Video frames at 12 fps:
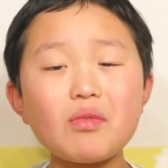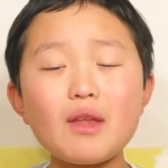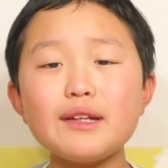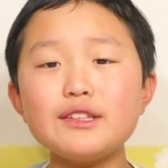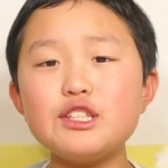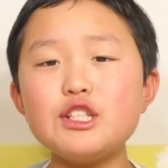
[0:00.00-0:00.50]

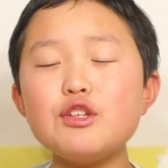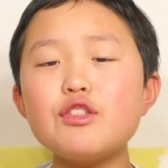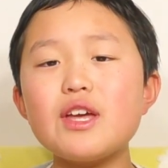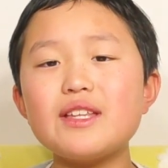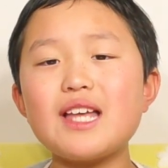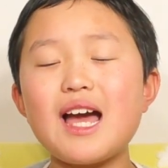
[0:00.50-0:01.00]
Do you
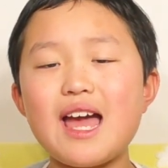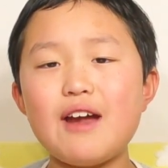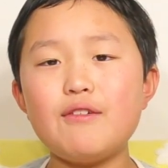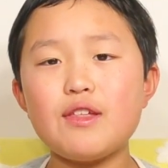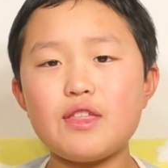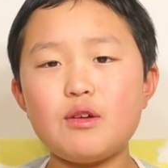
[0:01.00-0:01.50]
think that
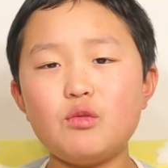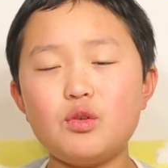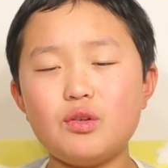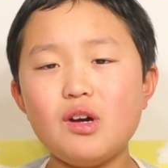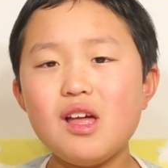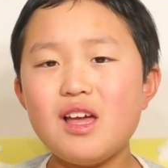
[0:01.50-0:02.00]
everything
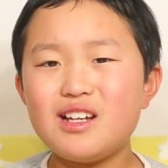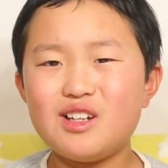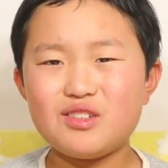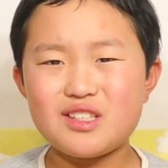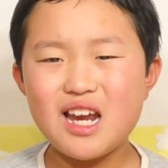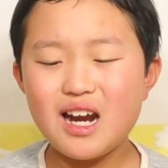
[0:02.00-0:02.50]
will
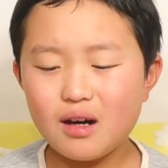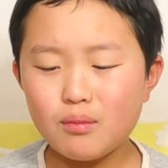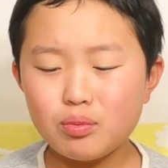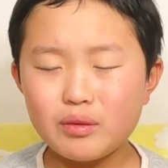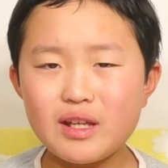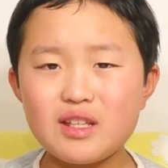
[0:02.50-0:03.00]
go
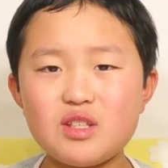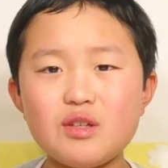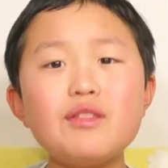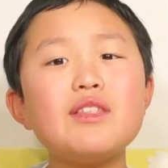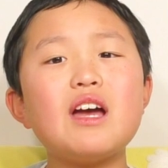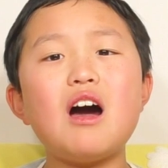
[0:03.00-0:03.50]
terribly? Do
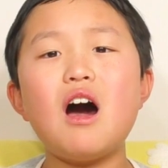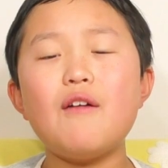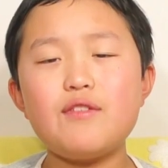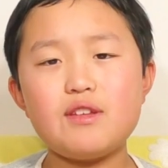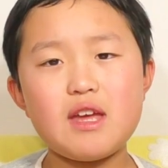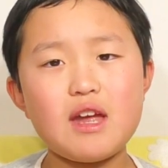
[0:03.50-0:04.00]
you think that
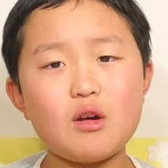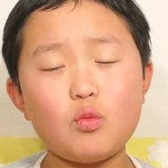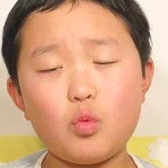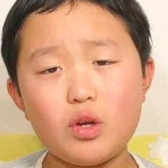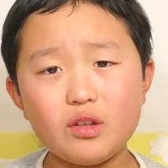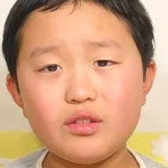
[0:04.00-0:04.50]
Javier
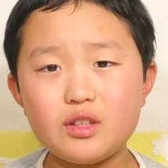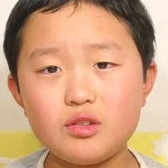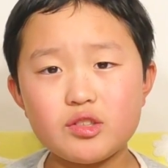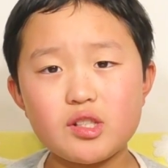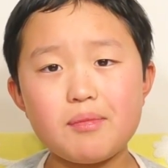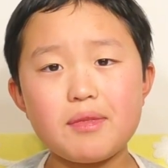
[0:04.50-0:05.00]
will
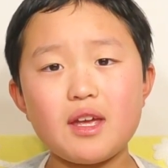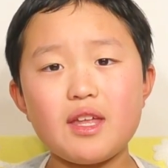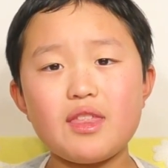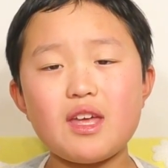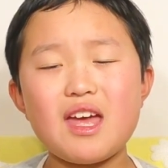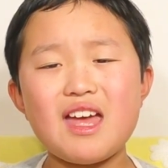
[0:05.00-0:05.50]
do something
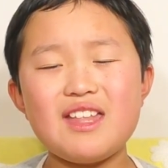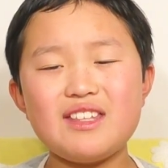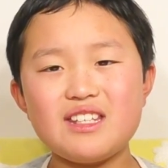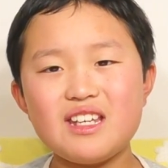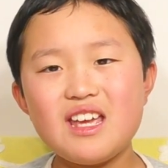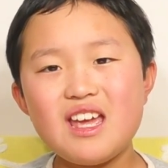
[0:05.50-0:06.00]
in the
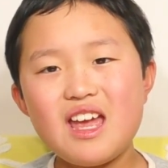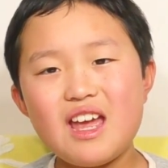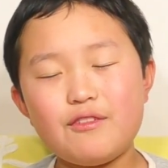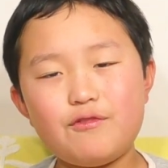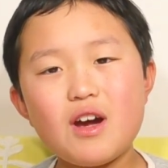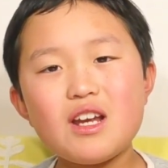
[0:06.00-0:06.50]
end?
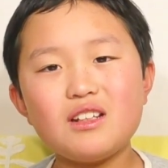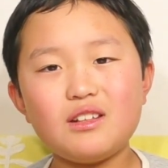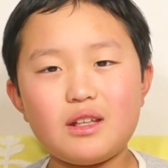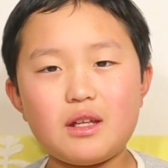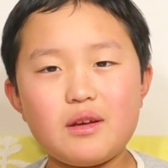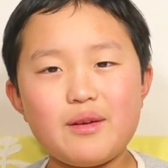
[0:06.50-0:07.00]
And
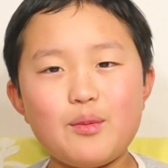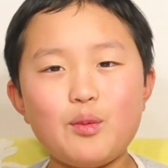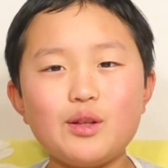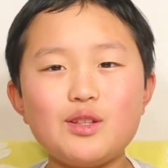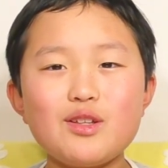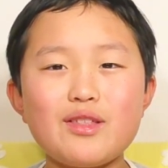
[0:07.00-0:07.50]
finally,
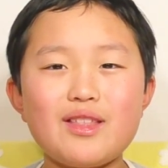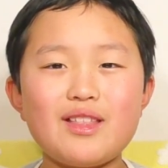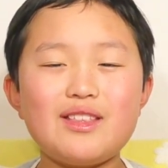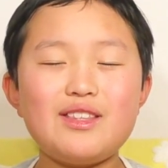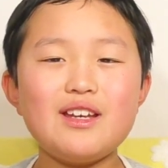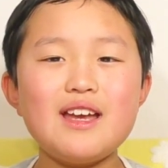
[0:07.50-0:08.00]
what do
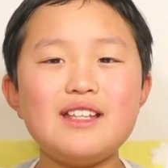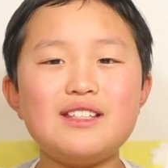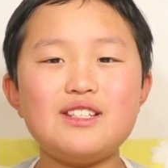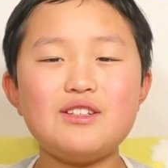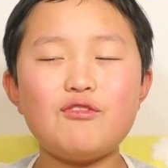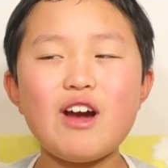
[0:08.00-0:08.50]
you think?
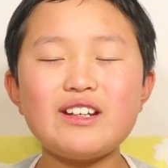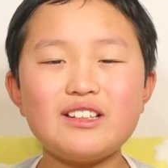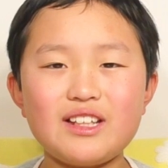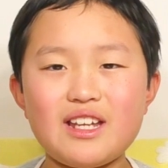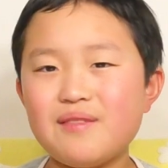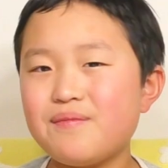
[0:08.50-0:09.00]
Do,
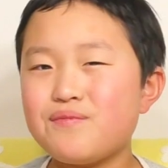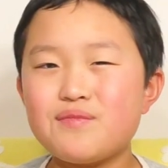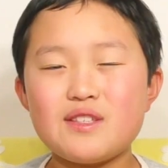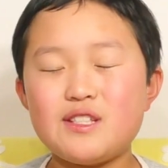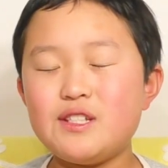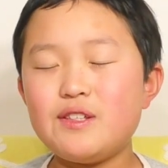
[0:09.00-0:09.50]
finally,
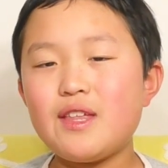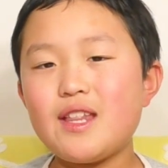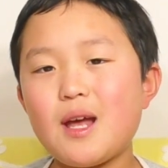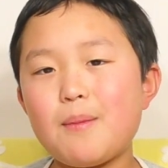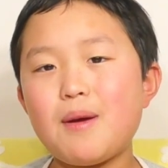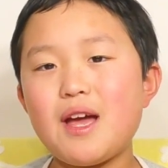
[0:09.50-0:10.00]
do you think
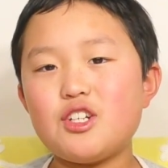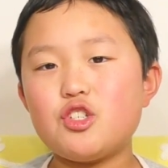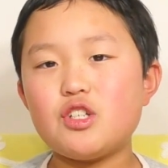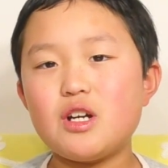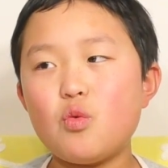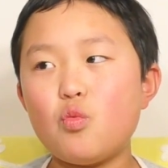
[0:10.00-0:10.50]
that
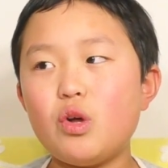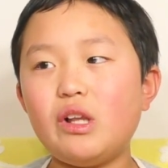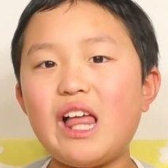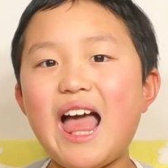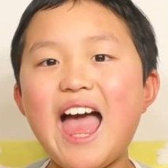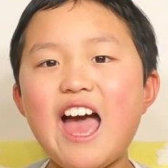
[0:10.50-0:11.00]
Petra
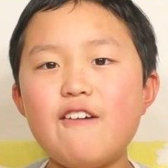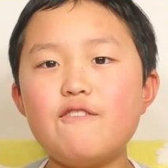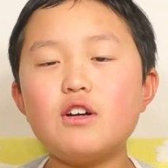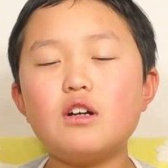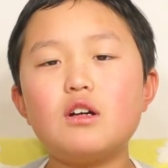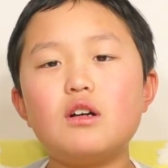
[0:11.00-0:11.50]
will
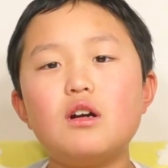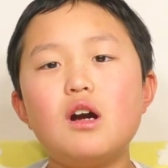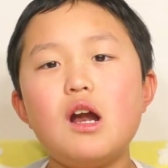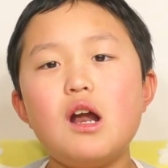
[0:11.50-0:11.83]
ever